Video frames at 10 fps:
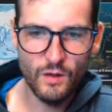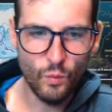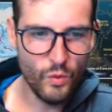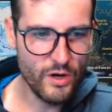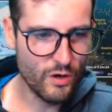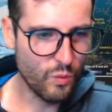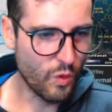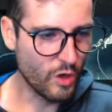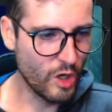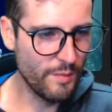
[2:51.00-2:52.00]
weird
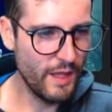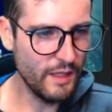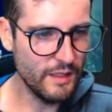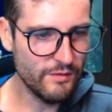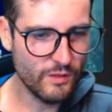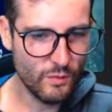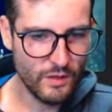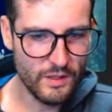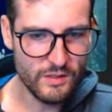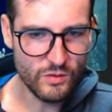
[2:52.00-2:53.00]
worm that lives
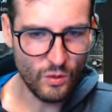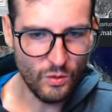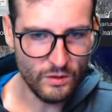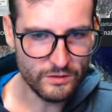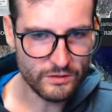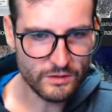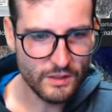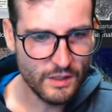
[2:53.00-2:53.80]
in these holes.